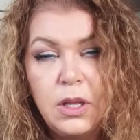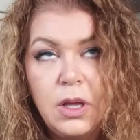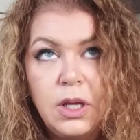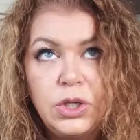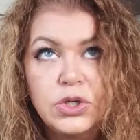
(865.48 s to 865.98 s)

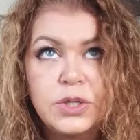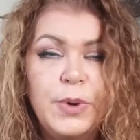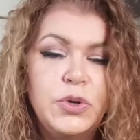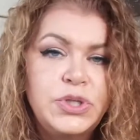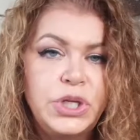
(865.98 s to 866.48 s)
You're
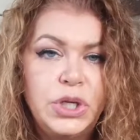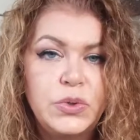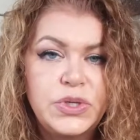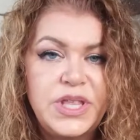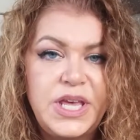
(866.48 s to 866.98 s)
supposed to use
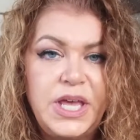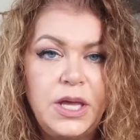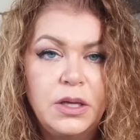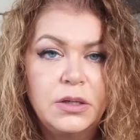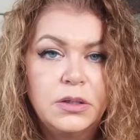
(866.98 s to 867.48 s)
the
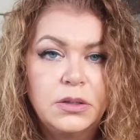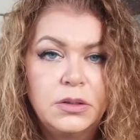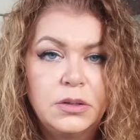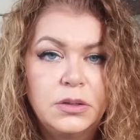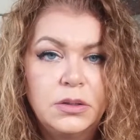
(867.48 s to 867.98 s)

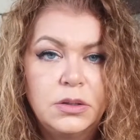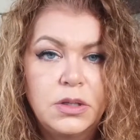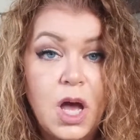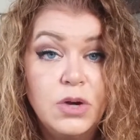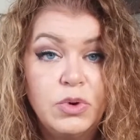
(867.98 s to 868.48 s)

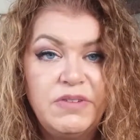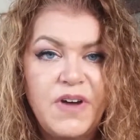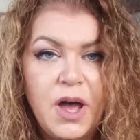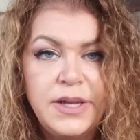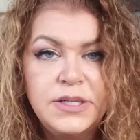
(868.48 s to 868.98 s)

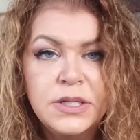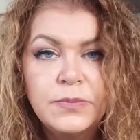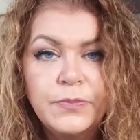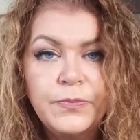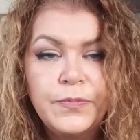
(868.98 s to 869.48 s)
unrefined,
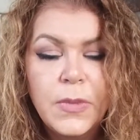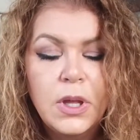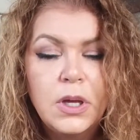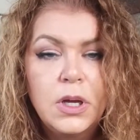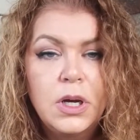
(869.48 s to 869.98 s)

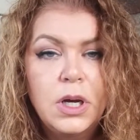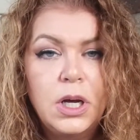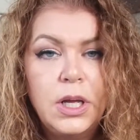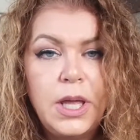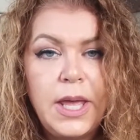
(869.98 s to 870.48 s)

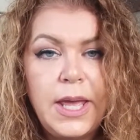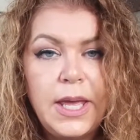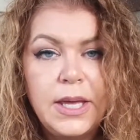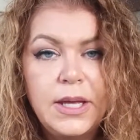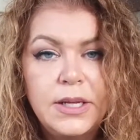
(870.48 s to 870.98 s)

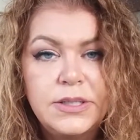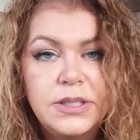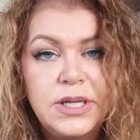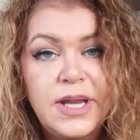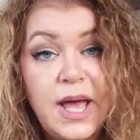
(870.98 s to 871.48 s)
and
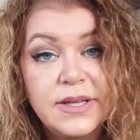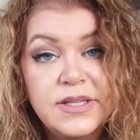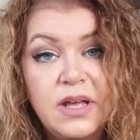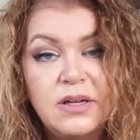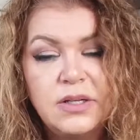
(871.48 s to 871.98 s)
it has that
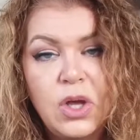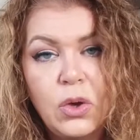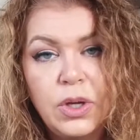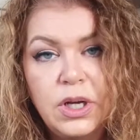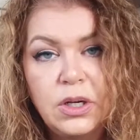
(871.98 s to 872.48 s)

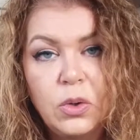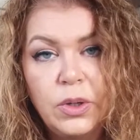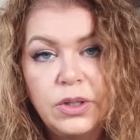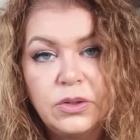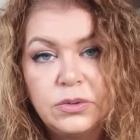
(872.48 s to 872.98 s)
coconut
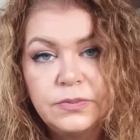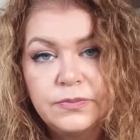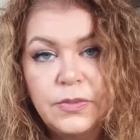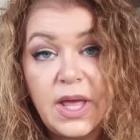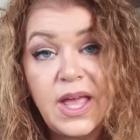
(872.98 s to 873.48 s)
oil,
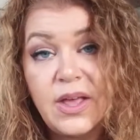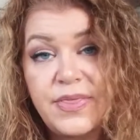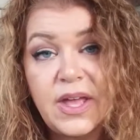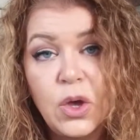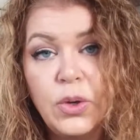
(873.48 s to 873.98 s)
that
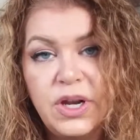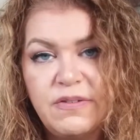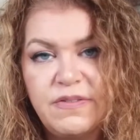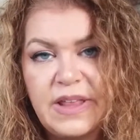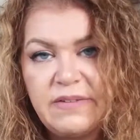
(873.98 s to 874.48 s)
coconut
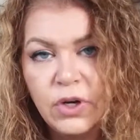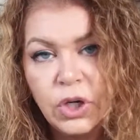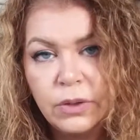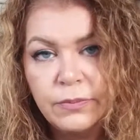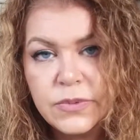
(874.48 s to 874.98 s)
flavor
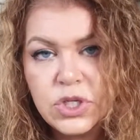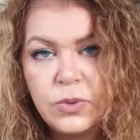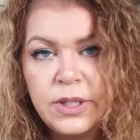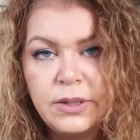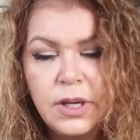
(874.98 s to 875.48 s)
to it.
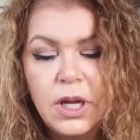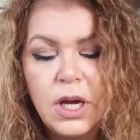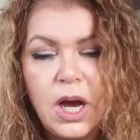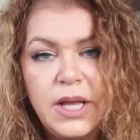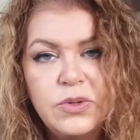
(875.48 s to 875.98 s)

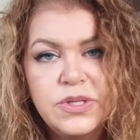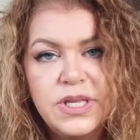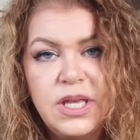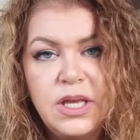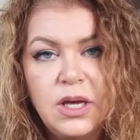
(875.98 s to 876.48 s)
I use
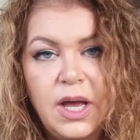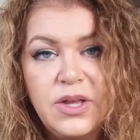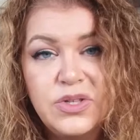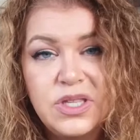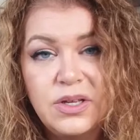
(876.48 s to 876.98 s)

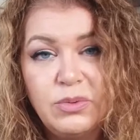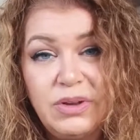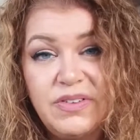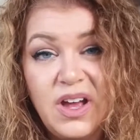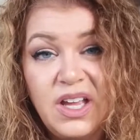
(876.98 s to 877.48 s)
the
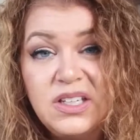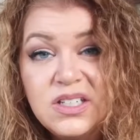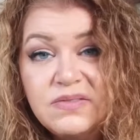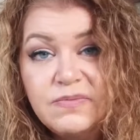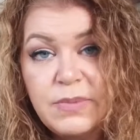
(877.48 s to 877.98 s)
refined
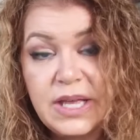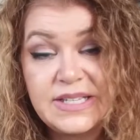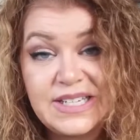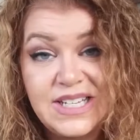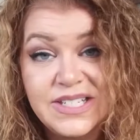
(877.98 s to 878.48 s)
because it
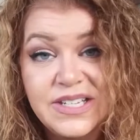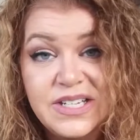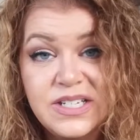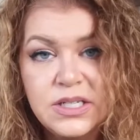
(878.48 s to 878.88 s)
doesn't.